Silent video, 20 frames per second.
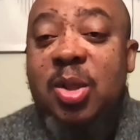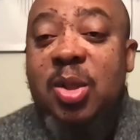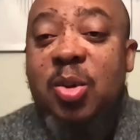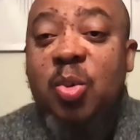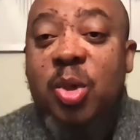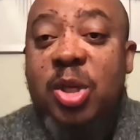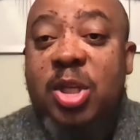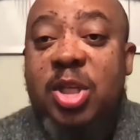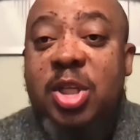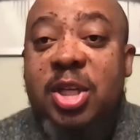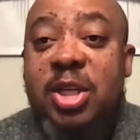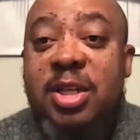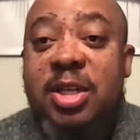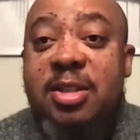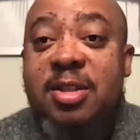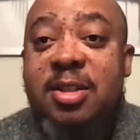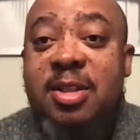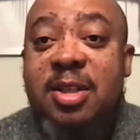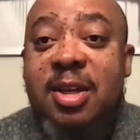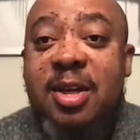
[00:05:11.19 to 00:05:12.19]
which
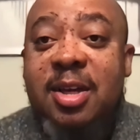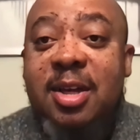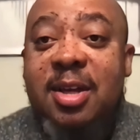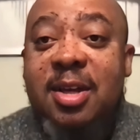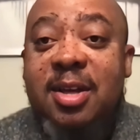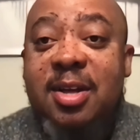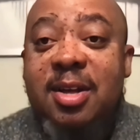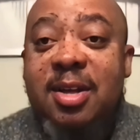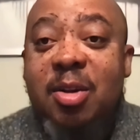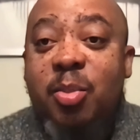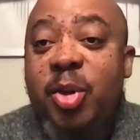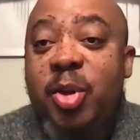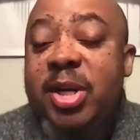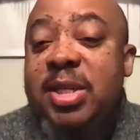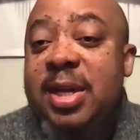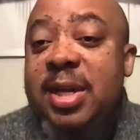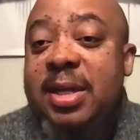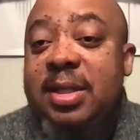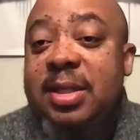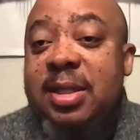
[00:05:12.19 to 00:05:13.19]
is
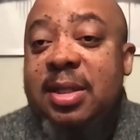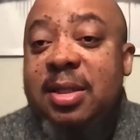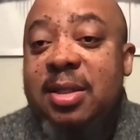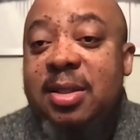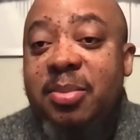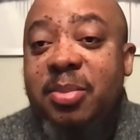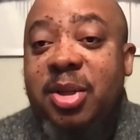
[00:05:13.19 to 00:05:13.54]
unprecedented,